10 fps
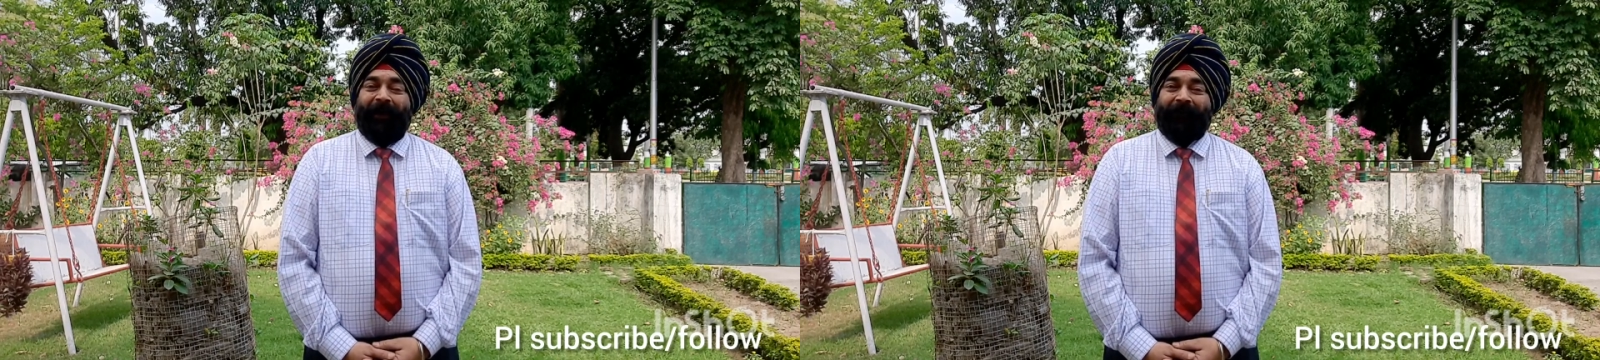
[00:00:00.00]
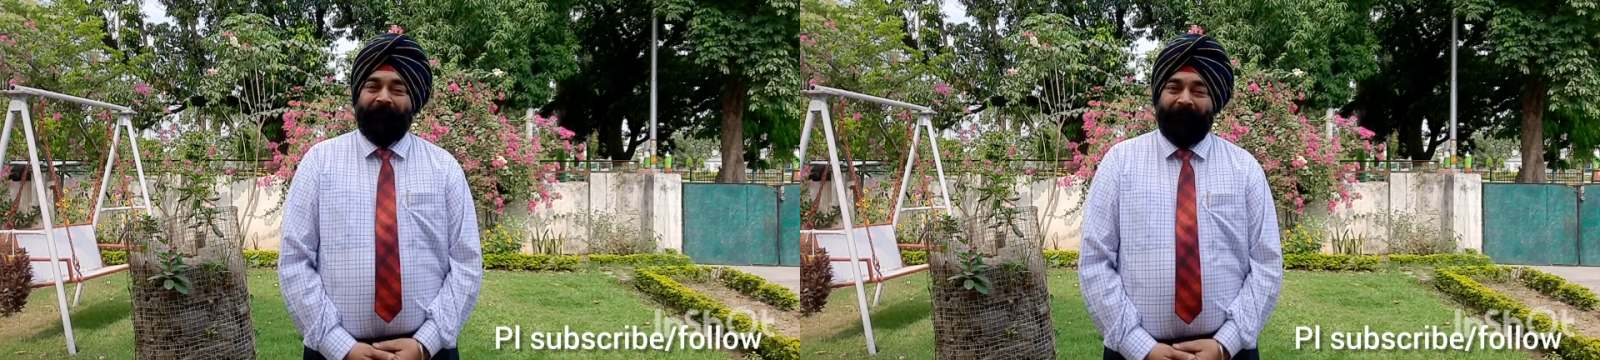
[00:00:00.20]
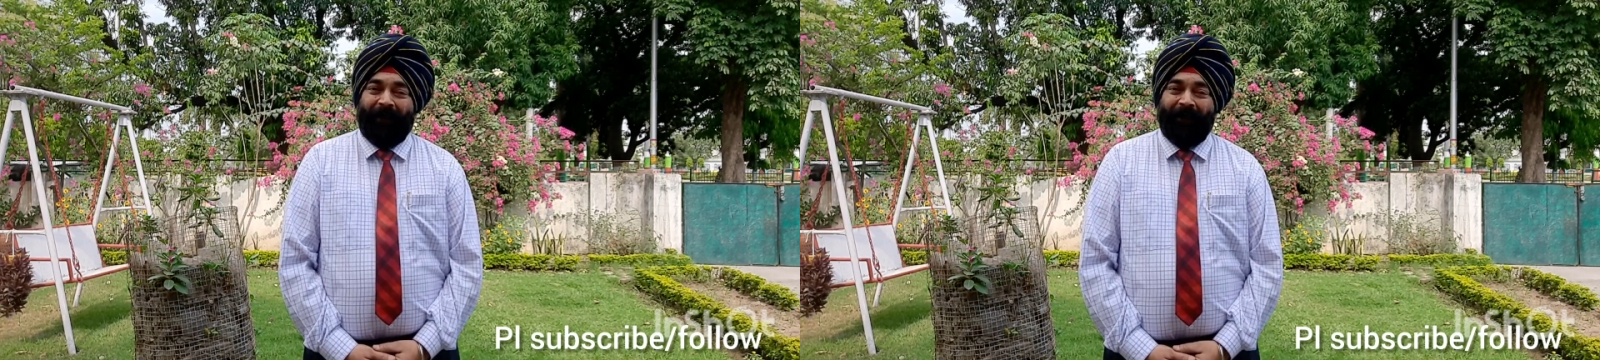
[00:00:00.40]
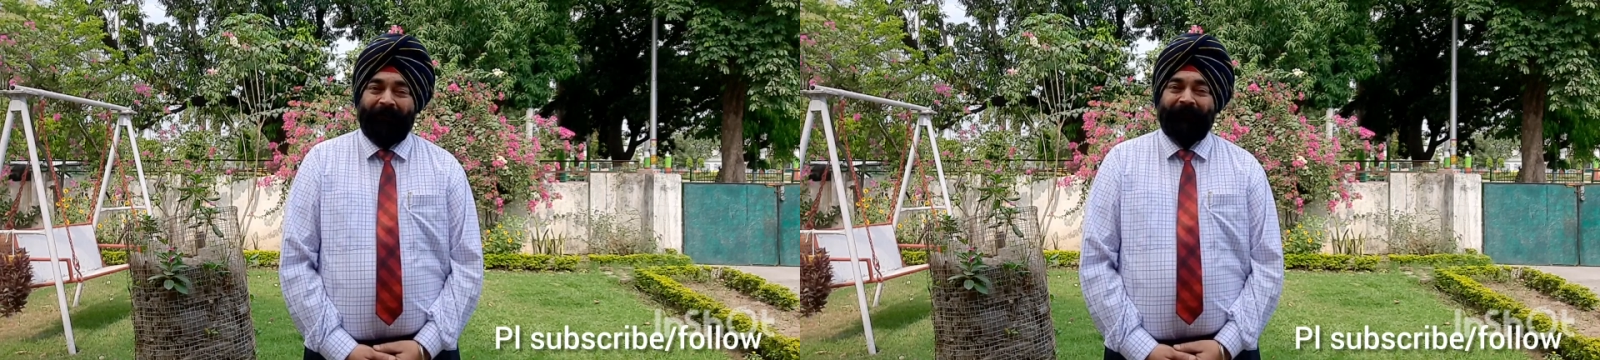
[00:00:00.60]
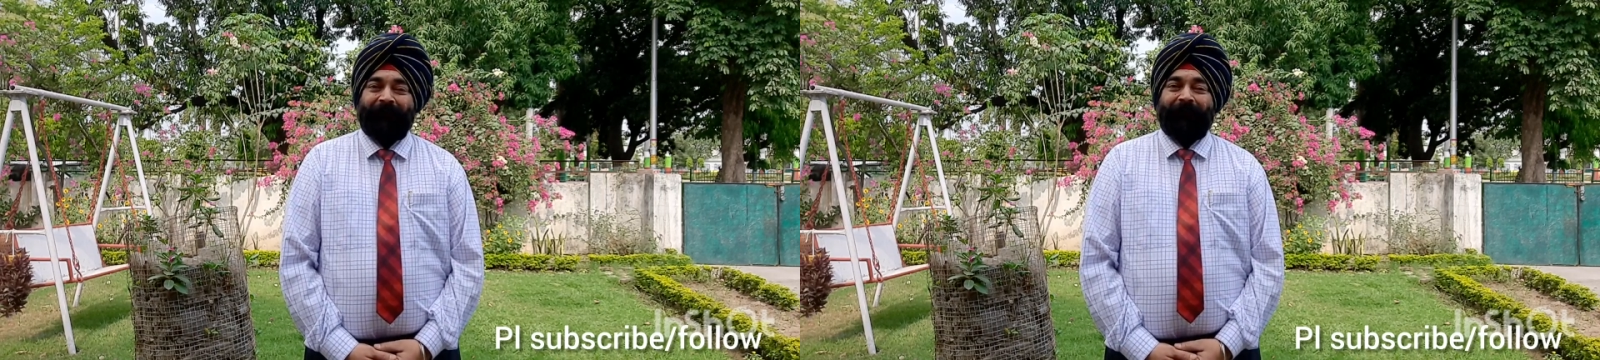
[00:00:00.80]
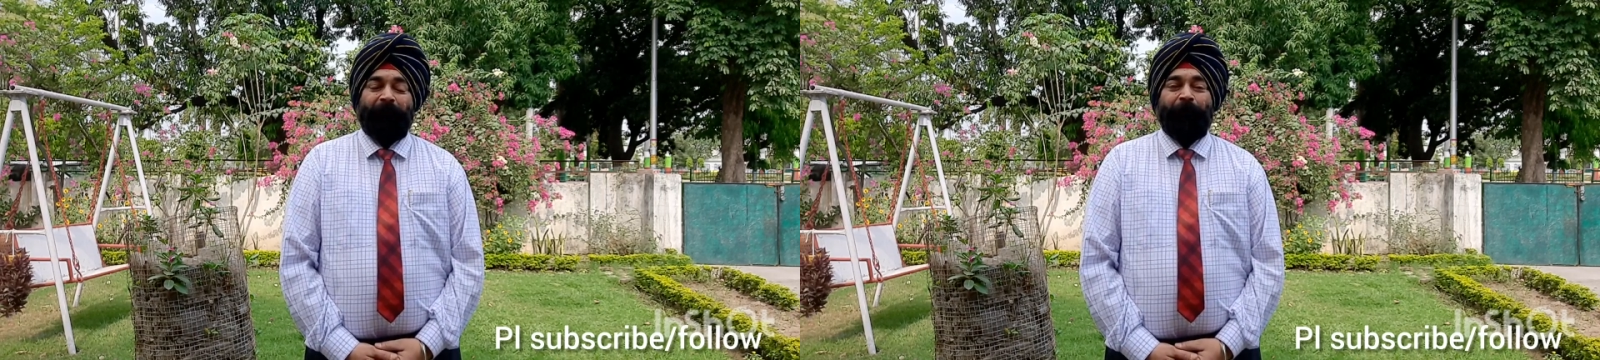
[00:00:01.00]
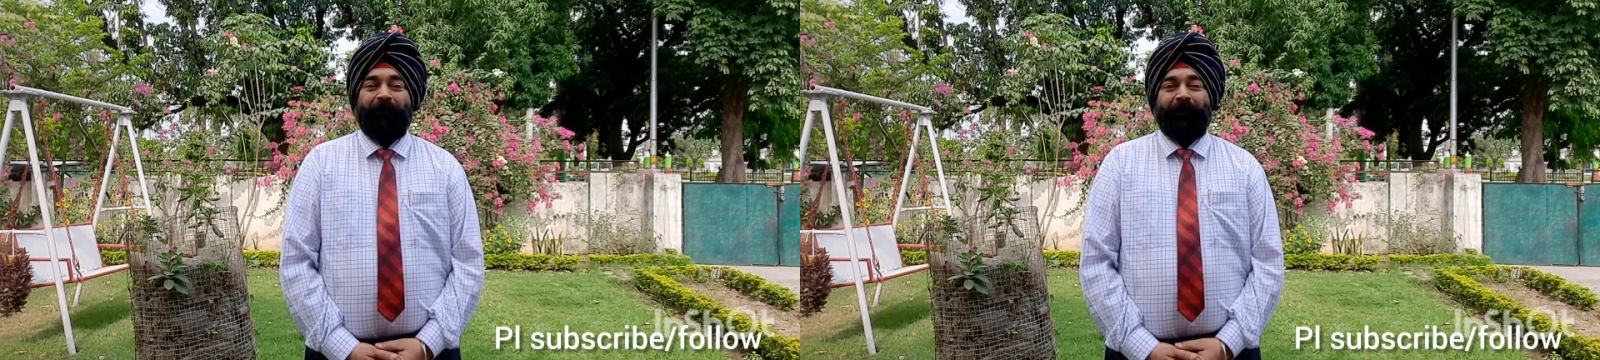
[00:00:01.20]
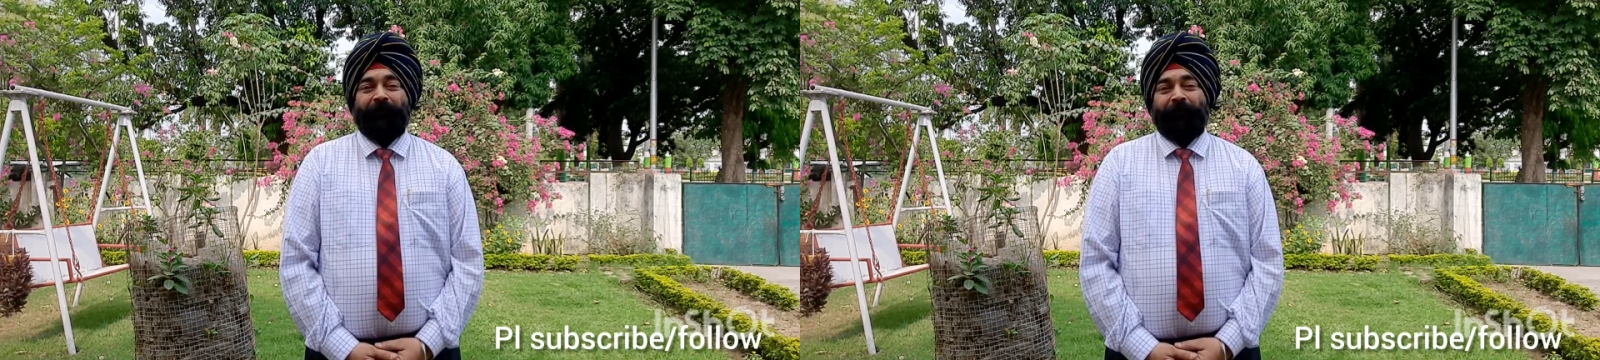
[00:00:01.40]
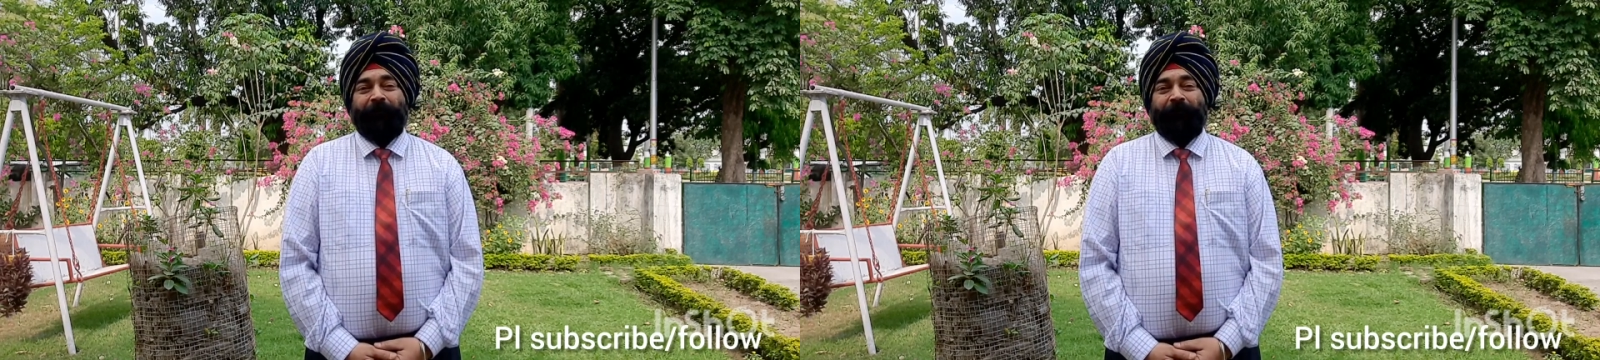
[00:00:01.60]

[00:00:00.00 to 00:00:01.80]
had denied the bird